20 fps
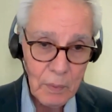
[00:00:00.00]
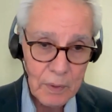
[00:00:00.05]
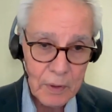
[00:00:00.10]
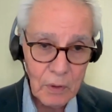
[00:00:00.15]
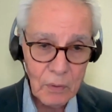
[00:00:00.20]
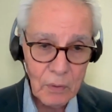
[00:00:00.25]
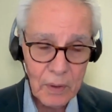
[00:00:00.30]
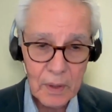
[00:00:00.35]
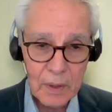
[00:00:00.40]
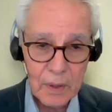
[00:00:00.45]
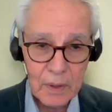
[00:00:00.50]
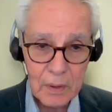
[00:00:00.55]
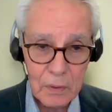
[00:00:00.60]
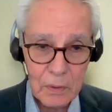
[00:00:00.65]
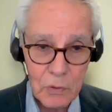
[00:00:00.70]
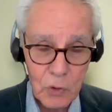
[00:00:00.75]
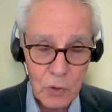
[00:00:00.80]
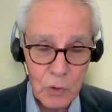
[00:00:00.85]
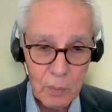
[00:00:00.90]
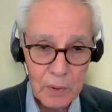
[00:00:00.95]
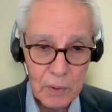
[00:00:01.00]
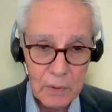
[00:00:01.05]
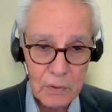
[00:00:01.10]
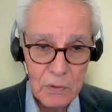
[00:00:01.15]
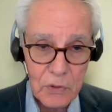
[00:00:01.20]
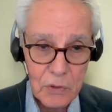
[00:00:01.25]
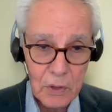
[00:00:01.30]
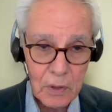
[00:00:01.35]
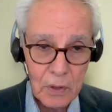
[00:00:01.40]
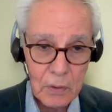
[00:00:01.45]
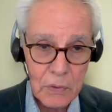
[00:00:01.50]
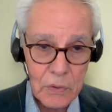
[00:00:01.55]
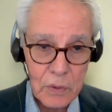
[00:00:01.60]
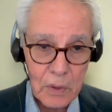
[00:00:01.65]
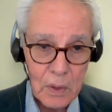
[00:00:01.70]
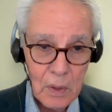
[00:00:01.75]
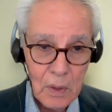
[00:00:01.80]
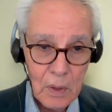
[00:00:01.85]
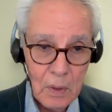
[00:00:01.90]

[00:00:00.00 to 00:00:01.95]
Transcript: when you're looking at consumer concerns,